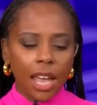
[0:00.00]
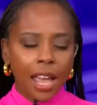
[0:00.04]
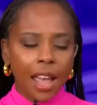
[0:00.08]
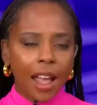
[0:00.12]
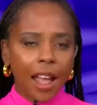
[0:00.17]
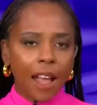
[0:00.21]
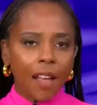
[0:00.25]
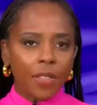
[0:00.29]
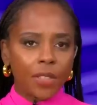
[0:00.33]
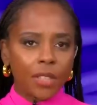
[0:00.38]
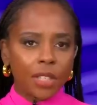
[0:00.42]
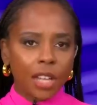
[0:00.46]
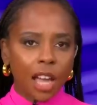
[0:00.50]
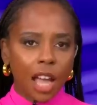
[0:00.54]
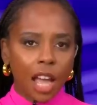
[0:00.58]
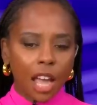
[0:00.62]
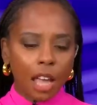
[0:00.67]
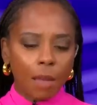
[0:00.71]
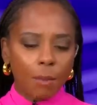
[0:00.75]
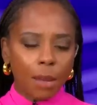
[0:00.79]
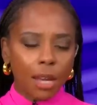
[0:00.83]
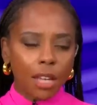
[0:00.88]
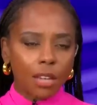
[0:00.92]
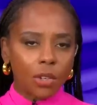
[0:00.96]
At the
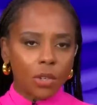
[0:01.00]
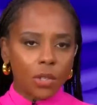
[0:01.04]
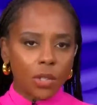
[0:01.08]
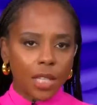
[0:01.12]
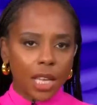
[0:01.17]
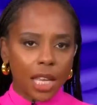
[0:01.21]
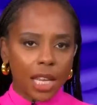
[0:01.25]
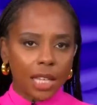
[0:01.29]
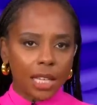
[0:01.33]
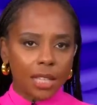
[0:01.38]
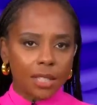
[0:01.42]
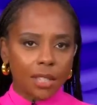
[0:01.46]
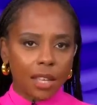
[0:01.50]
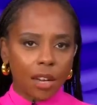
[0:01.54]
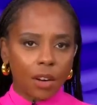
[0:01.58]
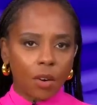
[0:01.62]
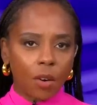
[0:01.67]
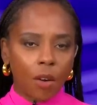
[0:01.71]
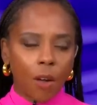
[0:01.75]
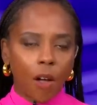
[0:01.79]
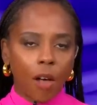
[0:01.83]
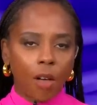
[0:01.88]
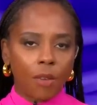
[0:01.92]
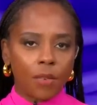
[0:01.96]
time, my understanding is that her
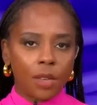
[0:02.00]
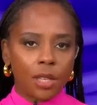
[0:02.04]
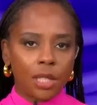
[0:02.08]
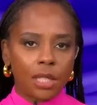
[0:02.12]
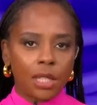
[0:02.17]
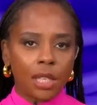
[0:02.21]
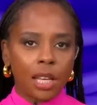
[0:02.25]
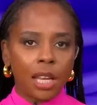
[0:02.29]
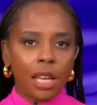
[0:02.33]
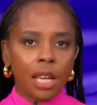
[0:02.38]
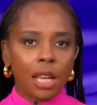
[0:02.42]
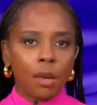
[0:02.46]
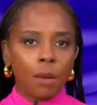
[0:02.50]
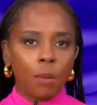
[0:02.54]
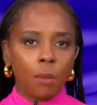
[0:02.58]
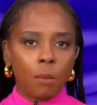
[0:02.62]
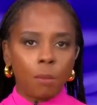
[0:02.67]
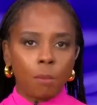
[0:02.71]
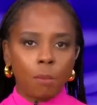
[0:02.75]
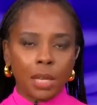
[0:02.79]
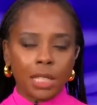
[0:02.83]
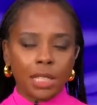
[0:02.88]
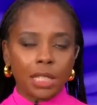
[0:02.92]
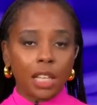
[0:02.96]
office
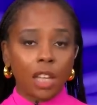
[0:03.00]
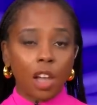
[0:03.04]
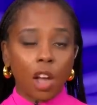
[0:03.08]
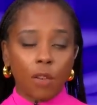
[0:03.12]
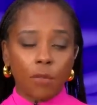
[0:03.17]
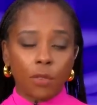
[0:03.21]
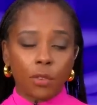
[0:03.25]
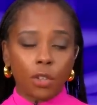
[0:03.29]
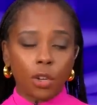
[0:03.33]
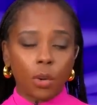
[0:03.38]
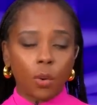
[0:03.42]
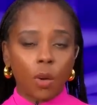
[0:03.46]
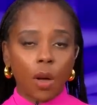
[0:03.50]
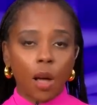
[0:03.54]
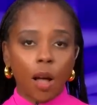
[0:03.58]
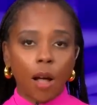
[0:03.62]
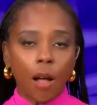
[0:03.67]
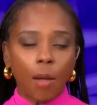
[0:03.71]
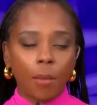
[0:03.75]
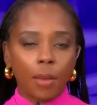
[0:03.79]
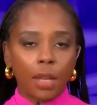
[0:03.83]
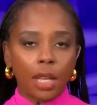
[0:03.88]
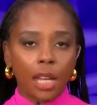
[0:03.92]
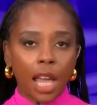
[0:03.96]
basically offered no
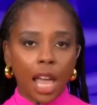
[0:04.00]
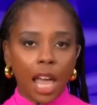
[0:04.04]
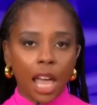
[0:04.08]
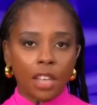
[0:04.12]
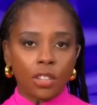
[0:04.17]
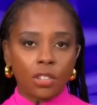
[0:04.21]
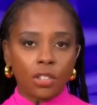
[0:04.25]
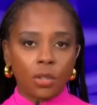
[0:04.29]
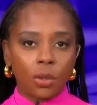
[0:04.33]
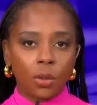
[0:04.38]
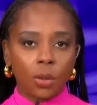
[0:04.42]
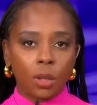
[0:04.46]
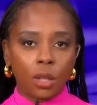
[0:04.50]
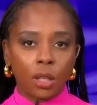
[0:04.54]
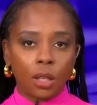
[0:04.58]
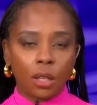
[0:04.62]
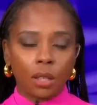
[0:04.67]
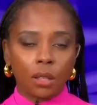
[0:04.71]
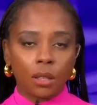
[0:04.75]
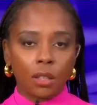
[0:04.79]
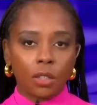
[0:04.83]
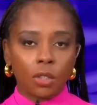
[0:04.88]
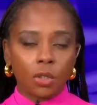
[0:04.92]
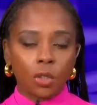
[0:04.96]
comment as to
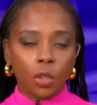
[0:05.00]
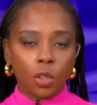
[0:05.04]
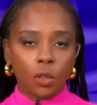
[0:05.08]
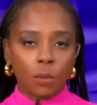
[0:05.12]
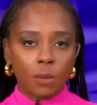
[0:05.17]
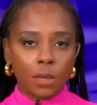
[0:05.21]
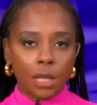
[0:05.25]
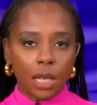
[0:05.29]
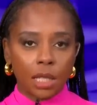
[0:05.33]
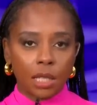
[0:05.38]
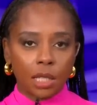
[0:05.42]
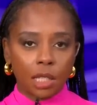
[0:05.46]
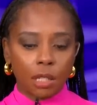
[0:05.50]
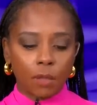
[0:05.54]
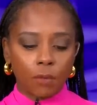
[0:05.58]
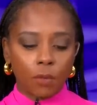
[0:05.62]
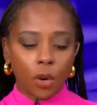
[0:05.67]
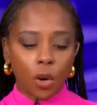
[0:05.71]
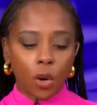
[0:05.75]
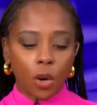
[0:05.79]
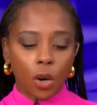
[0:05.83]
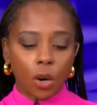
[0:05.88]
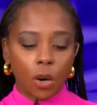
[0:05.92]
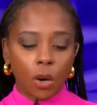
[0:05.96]
the, the circumstances of
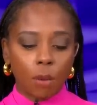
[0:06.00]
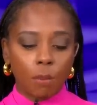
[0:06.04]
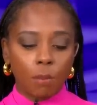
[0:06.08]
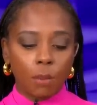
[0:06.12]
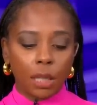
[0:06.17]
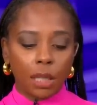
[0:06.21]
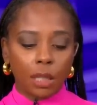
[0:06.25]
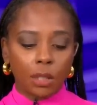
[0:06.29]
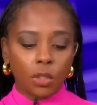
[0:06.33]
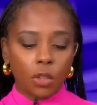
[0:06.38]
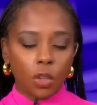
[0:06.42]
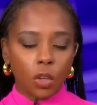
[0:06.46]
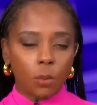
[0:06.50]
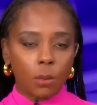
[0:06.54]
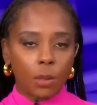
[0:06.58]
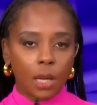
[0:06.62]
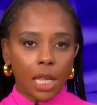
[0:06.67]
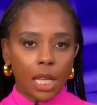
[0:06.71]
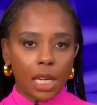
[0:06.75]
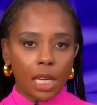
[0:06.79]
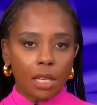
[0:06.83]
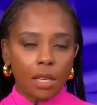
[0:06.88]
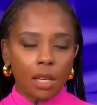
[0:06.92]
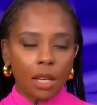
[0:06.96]
her being
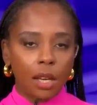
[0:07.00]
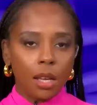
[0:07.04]
terminated.